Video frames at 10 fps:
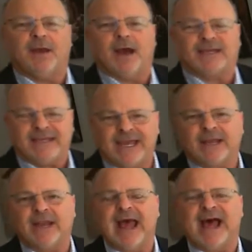
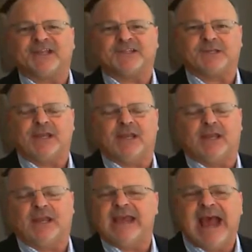again, as
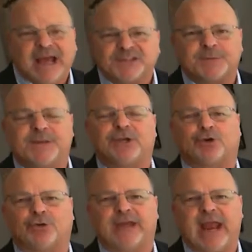he has to be
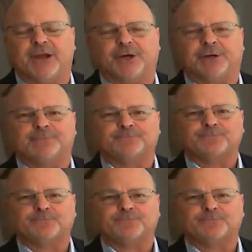creator